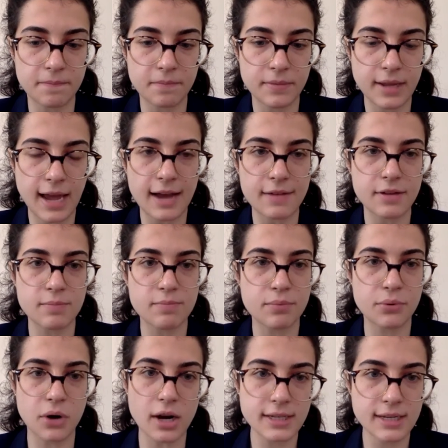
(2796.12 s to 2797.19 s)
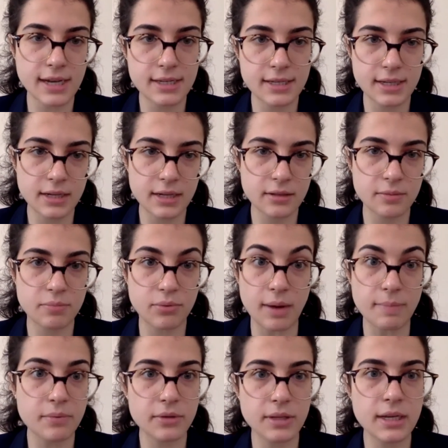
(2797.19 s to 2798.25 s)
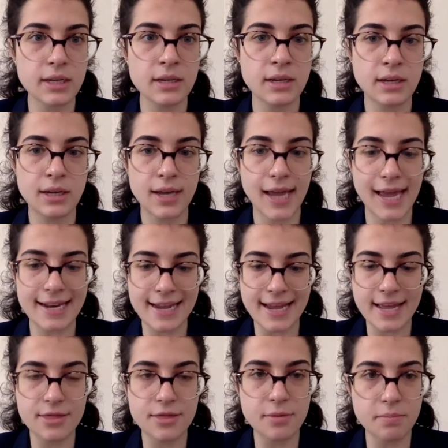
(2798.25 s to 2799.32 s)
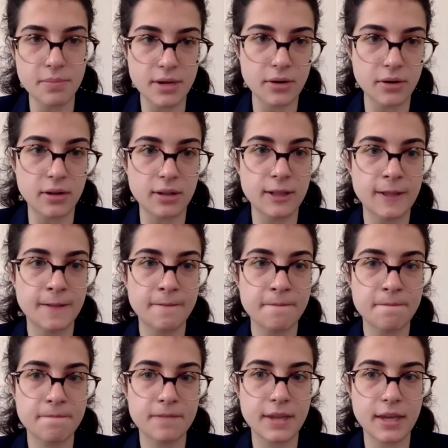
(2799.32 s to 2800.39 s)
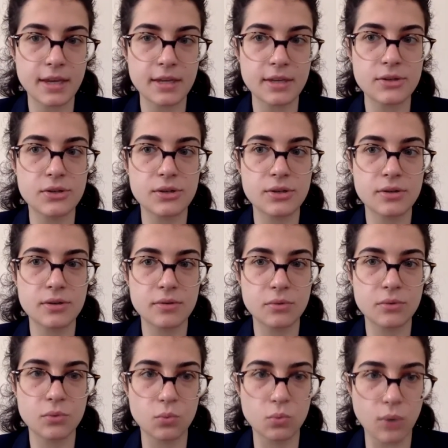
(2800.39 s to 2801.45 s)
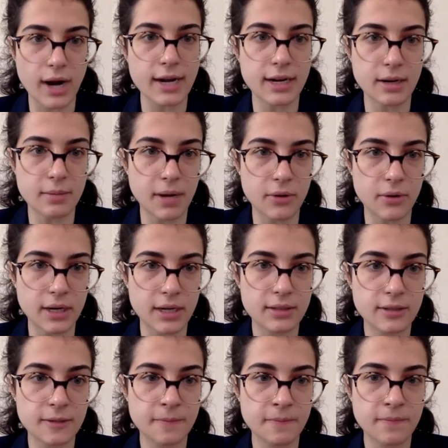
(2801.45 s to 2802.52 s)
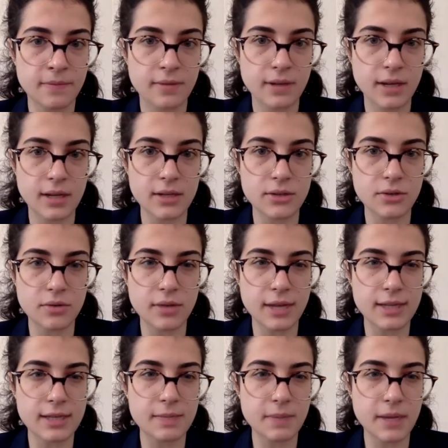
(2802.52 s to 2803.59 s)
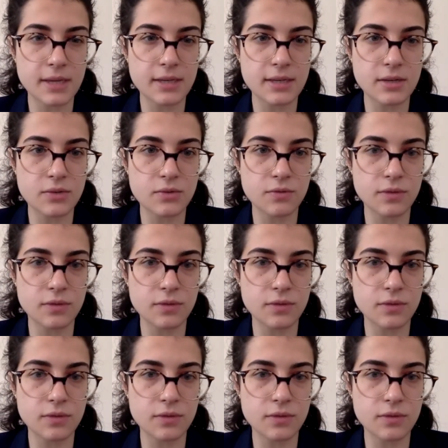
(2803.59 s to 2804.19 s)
having processed it properly, and in the middle is writing about it. And so that space is